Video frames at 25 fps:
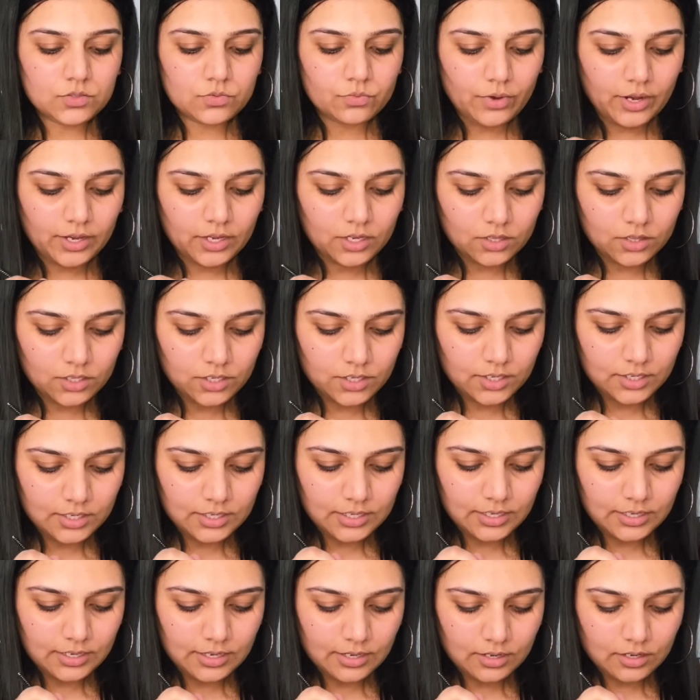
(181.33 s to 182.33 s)

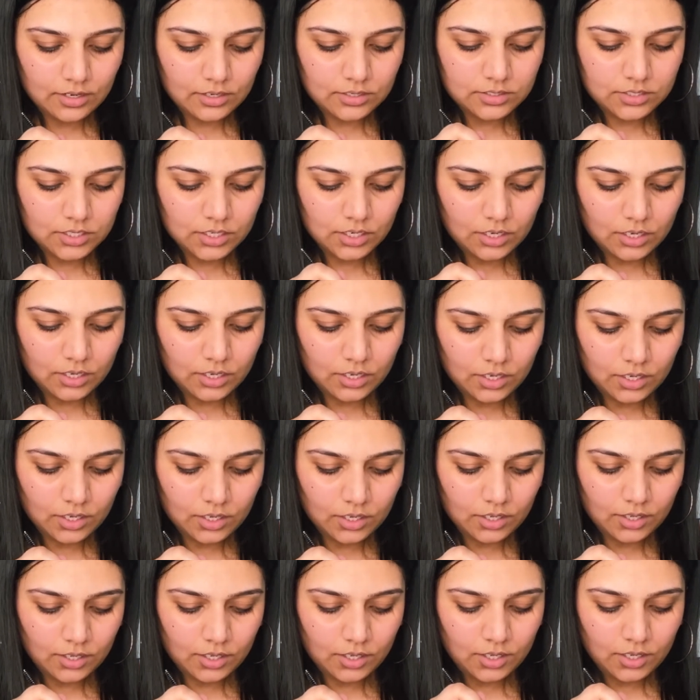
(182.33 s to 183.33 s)
regularly and
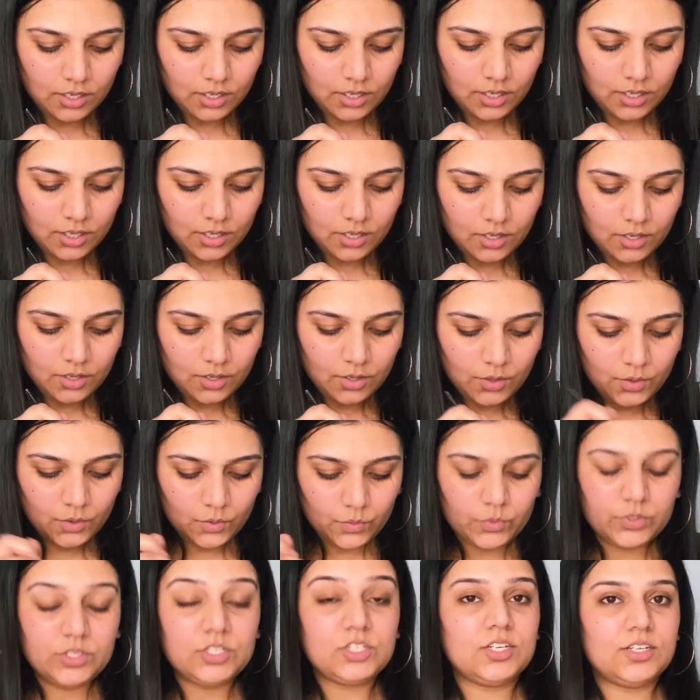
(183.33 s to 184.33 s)

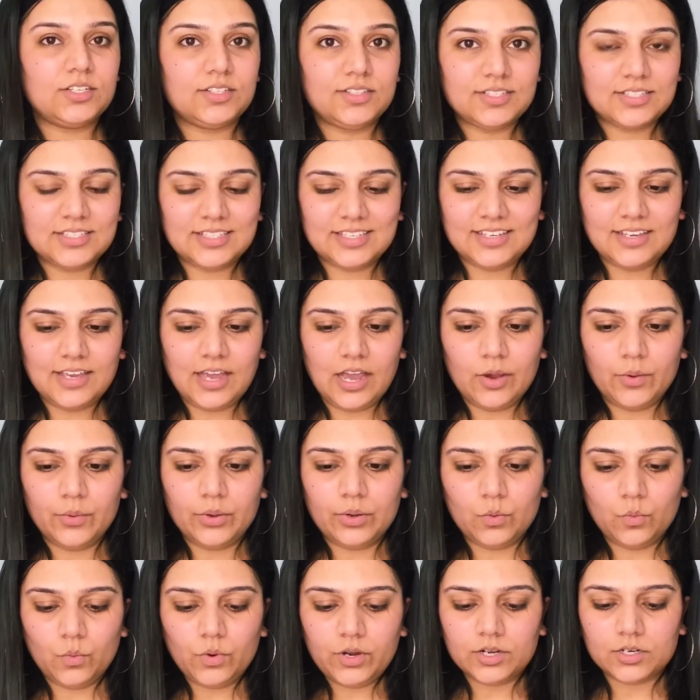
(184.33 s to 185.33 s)
we shall see how
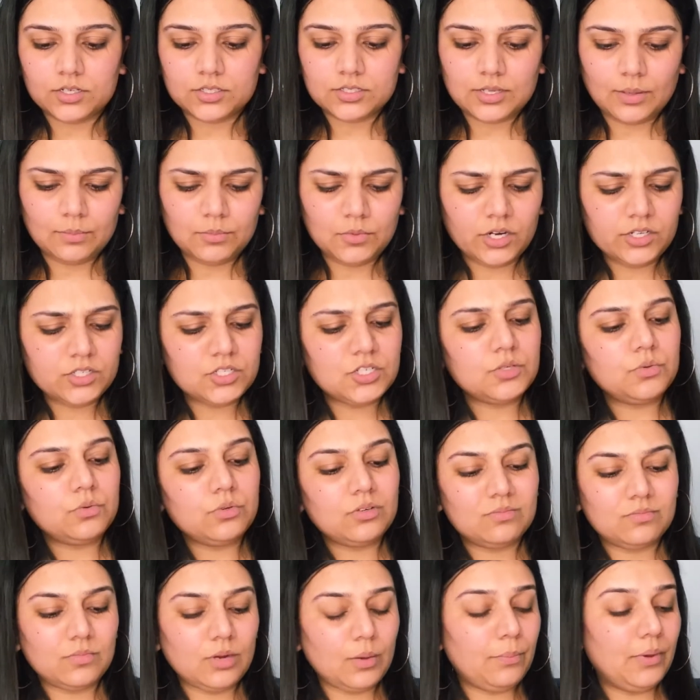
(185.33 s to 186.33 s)
it works. I'm not
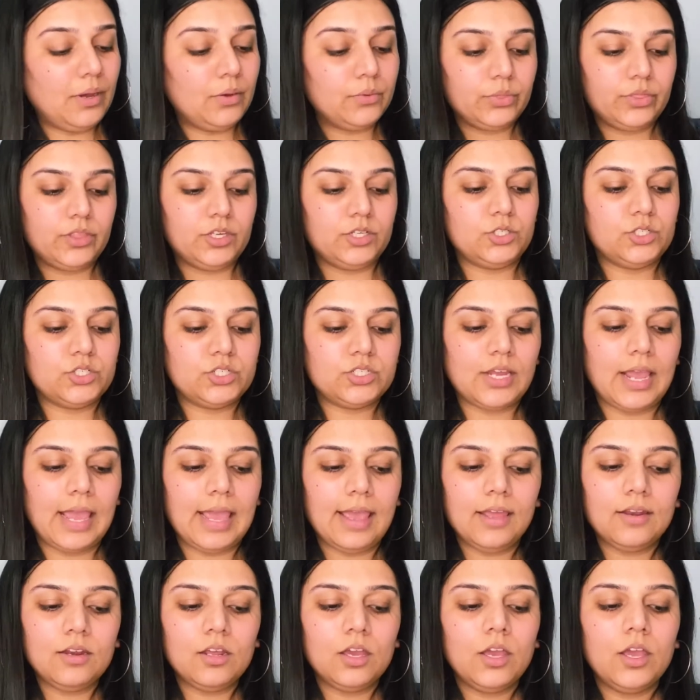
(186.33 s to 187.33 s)
sure about the
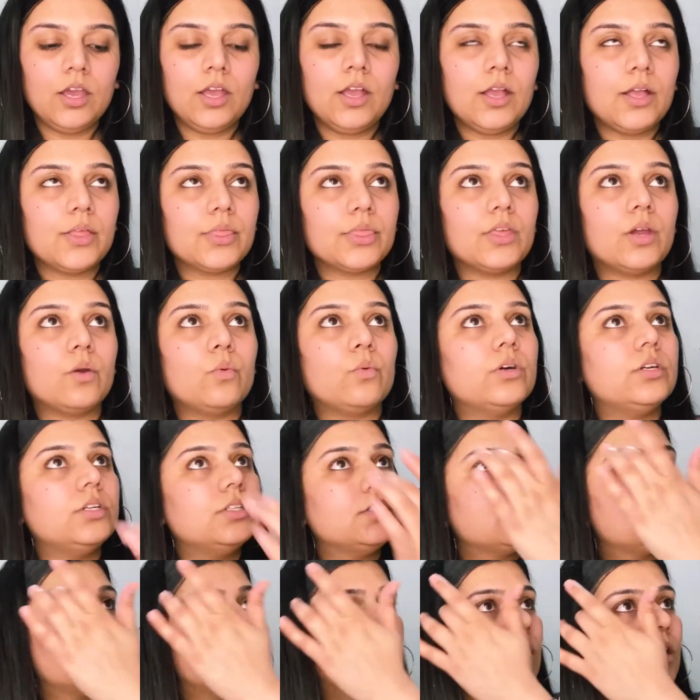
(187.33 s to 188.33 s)
shade. There
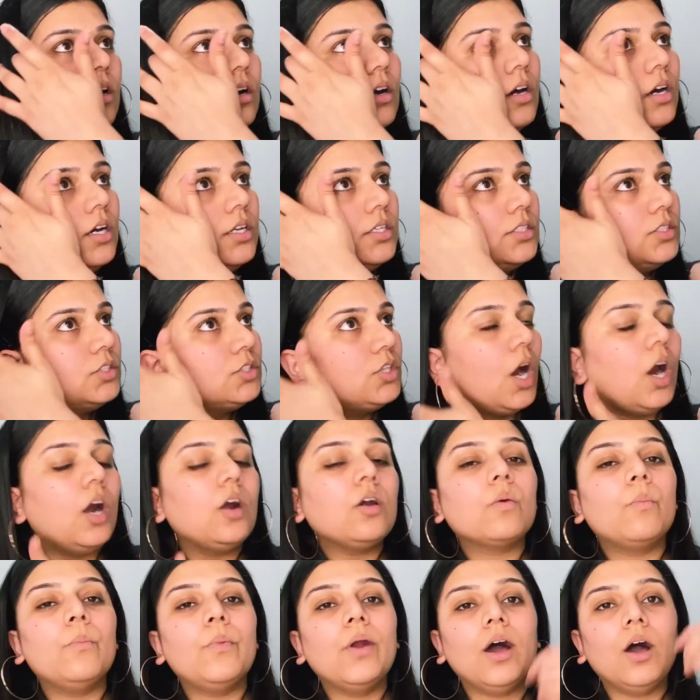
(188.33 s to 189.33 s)
was a
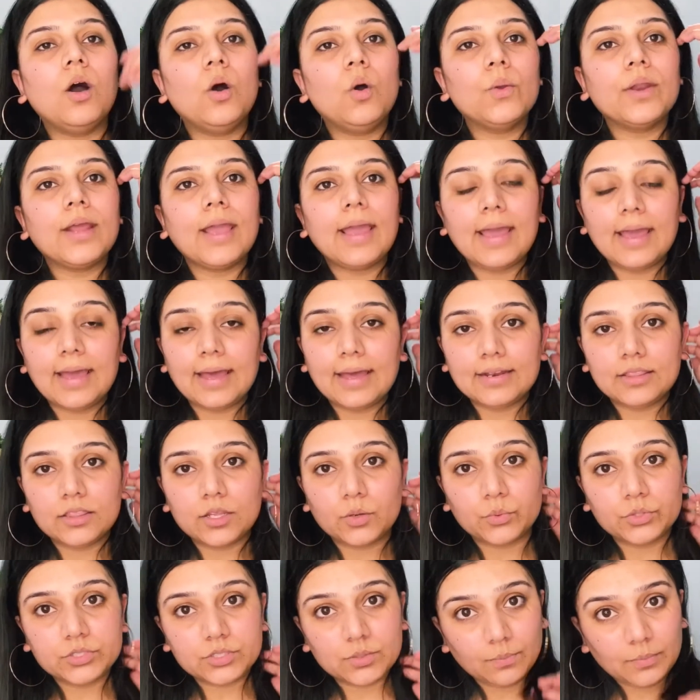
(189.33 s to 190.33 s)
dark brown and there
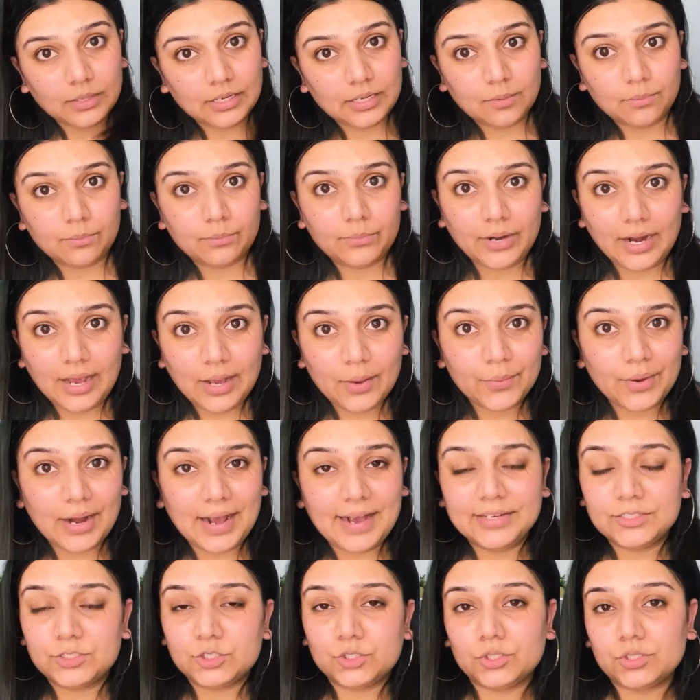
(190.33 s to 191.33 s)
was a medium brown.
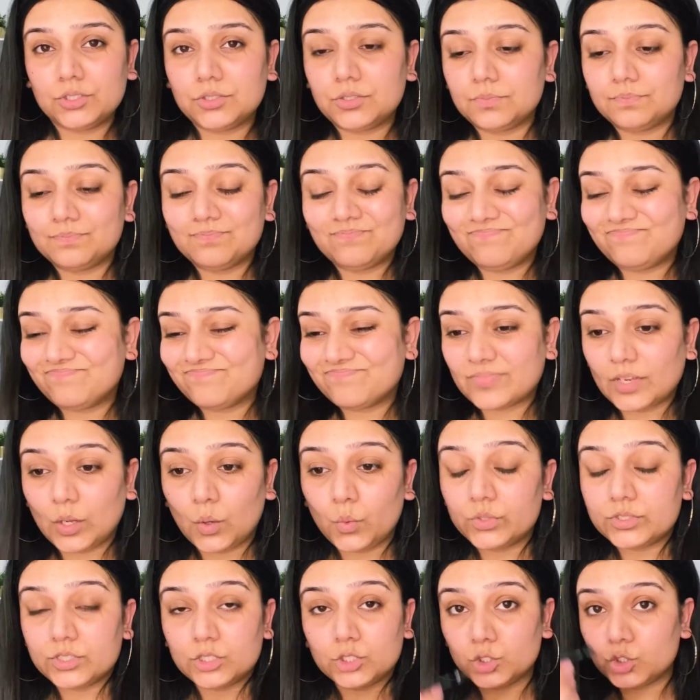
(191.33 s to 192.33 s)
I just
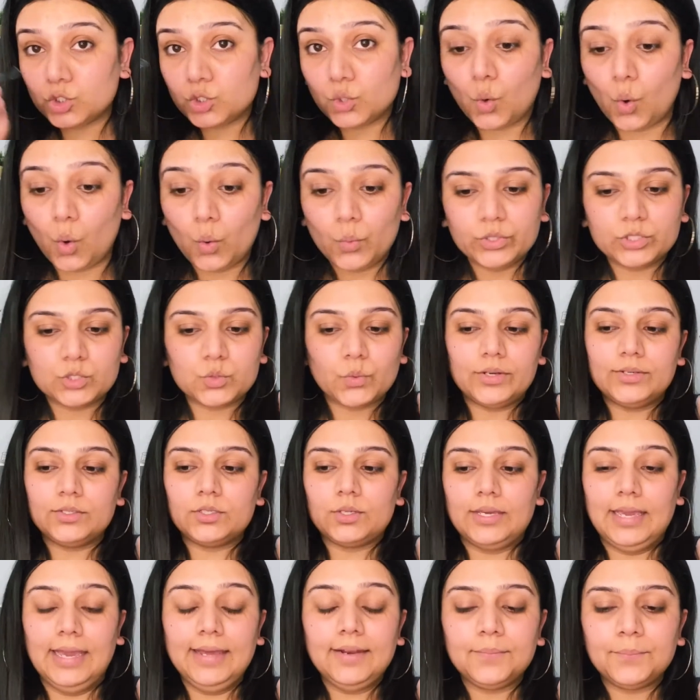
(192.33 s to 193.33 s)
wasn't sure which one to
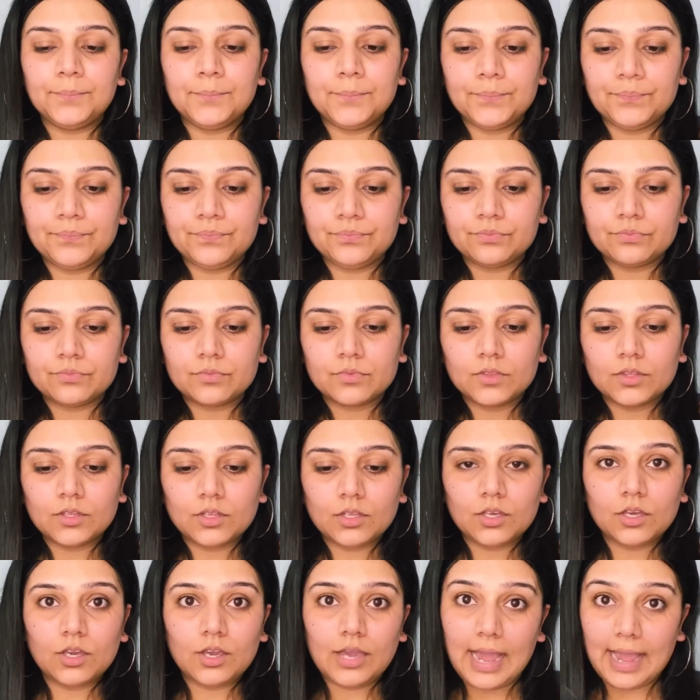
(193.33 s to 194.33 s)
get.
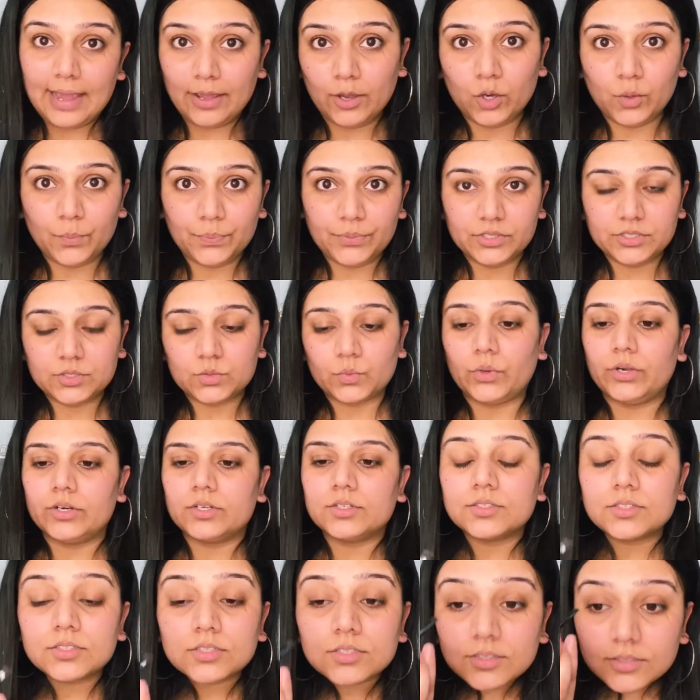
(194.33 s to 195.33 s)
I hope this
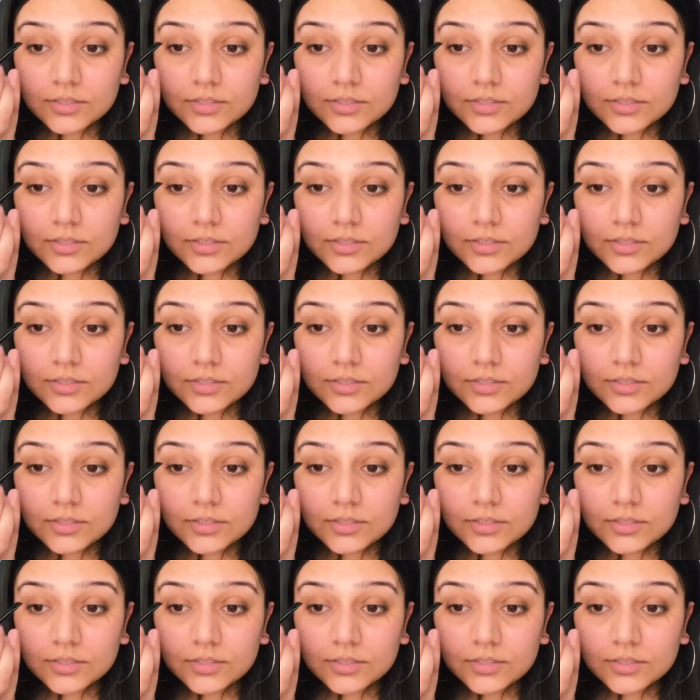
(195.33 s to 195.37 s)
works.